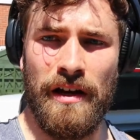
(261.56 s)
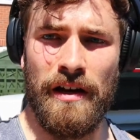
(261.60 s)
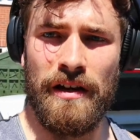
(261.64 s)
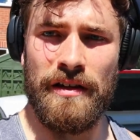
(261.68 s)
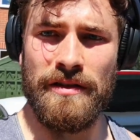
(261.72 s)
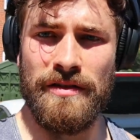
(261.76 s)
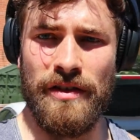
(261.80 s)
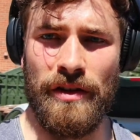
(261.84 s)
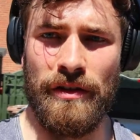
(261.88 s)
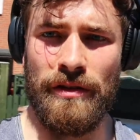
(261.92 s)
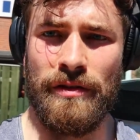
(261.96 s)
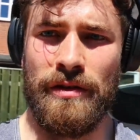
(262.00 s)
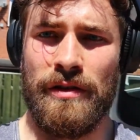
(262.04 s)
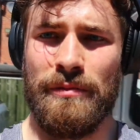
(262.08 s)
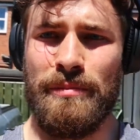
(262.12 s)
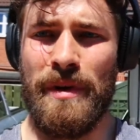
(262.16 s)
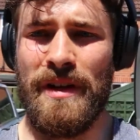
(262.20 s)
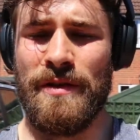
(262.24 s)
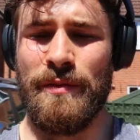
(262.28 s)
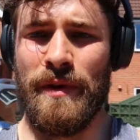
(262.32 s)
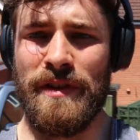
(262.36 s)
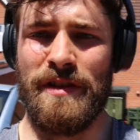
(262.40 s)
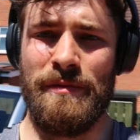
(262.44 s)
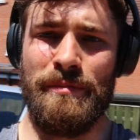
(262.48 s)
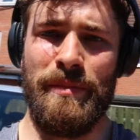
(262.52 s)
So,
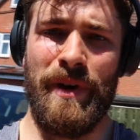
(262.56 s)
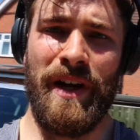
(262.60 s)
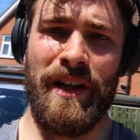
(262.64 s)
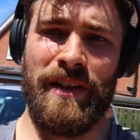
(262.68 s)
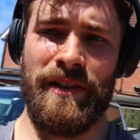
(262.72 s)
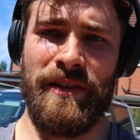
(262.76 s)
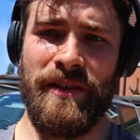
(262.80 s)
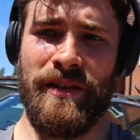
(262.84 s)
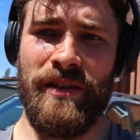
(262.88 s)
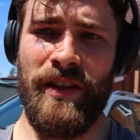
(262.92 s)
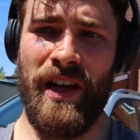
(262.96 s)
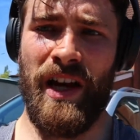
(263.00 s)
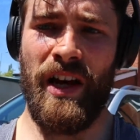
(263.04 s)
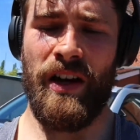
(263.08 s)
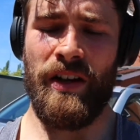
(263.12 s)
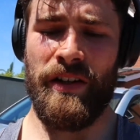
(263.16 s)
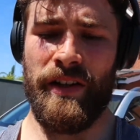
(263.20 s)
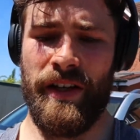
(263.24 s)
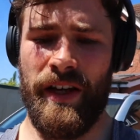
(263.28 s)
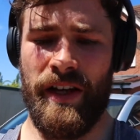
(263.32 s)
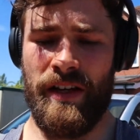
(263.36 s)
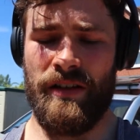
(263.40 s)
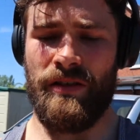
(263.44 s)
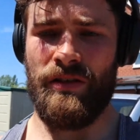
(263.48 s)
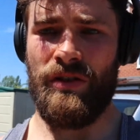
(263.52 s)
best way to band
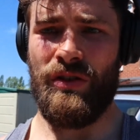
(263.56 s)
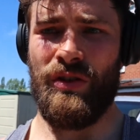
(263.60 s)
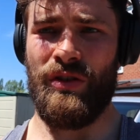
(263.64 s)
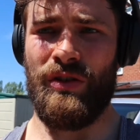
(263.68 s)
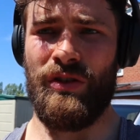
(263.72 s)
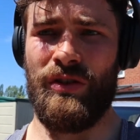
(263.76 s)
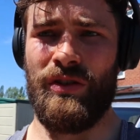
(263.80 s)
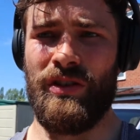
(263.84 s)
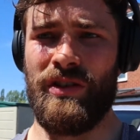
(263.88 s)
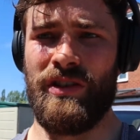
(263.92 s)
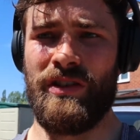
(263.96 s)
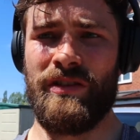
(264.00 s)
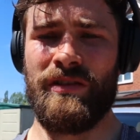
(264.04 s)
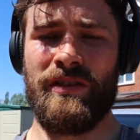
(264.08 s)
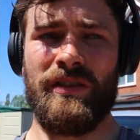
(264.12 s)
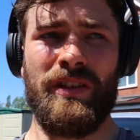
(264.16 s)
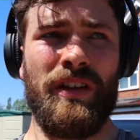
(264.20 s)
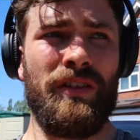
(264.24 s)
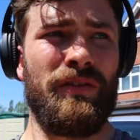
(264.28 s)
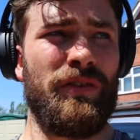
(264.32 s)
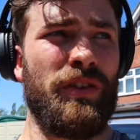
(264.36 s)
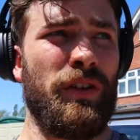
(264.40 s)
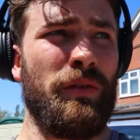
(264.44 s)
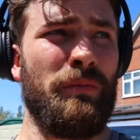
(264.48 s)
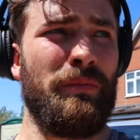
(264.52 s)
RDL, or
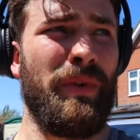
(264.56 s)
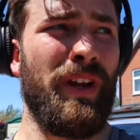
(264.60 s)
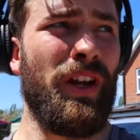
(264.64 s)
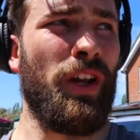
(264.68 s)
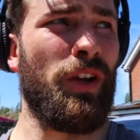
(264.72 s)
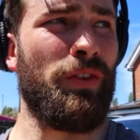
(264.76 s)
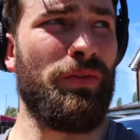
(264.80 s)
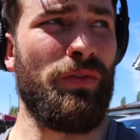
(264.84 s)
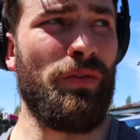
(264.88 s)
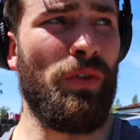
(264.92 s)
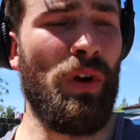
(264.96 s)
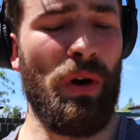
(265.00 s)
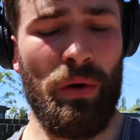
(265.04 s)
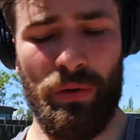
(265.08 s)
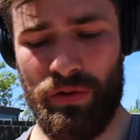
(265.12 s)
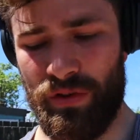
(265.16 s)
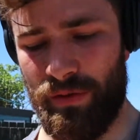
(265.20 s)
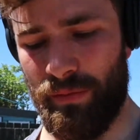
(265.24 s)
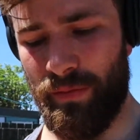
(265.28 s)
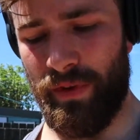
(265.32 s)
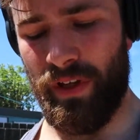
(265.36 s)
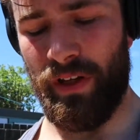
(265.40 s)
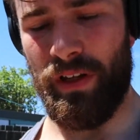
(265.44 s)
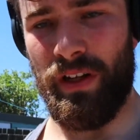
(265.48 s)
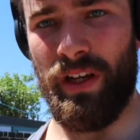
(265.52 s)
if you're doing bent over row or
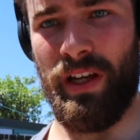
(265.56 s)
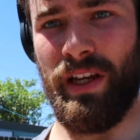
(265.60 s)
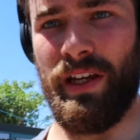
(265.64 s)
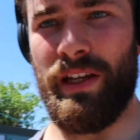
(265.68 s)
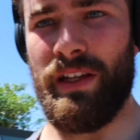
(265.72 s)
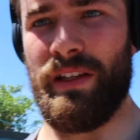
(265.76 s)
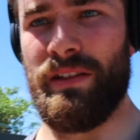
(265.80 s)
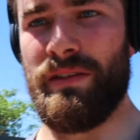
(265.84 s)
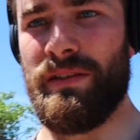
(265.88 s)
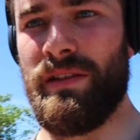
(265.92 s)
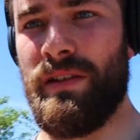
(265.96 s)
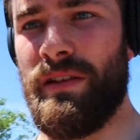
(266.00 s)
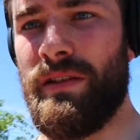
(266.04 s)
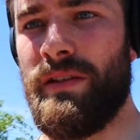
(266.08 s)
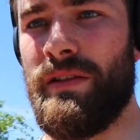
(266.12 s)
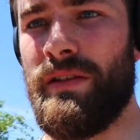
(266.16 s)
something, is